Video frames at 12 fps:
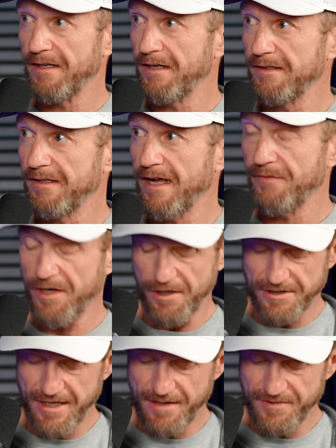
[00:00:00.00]
and I have a
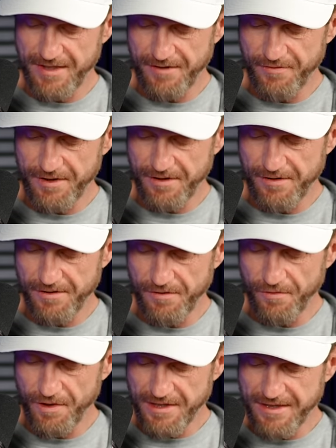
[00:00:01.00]
hard time seeing with the
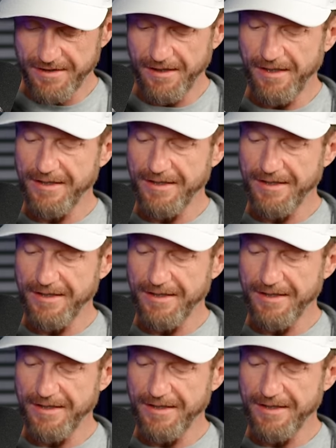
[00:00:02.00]
orange tinted